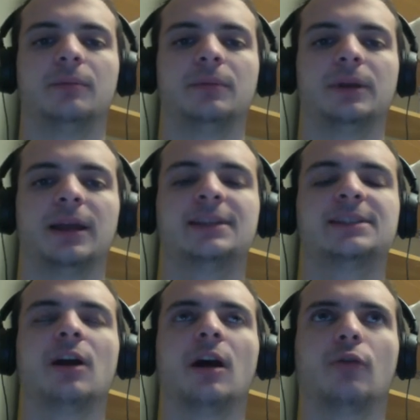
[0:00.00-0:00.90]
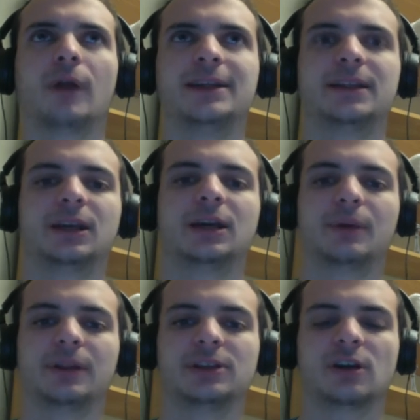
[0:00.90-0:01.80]
It's not right to think
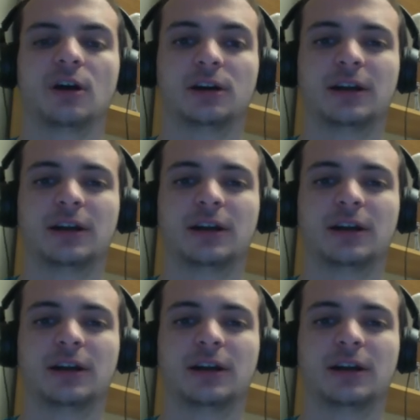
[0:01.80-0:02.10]
about this card